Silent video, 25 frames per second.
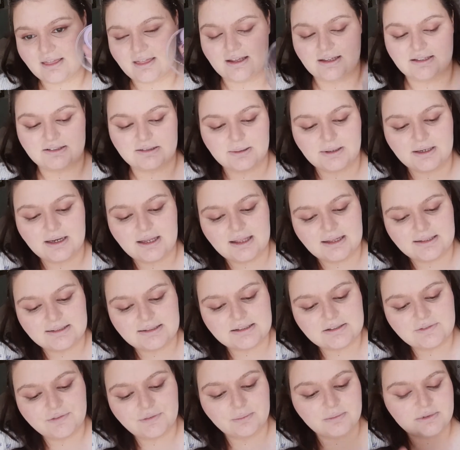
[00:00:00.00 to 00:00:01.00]
this one. This
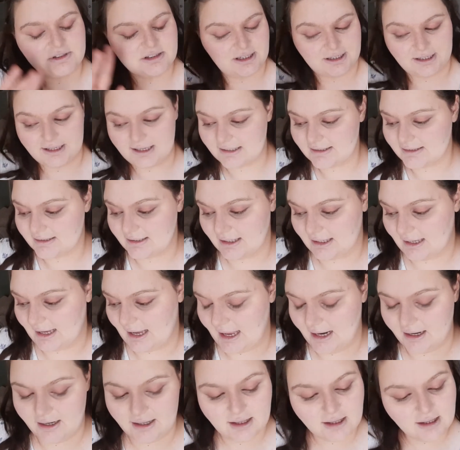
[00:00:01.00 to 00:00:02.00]
is from Sunkissed
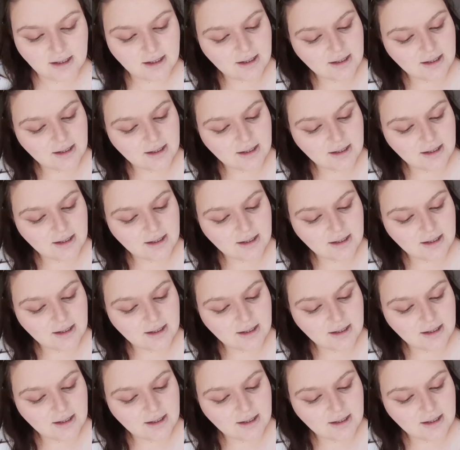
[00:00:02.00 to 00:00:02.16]
again.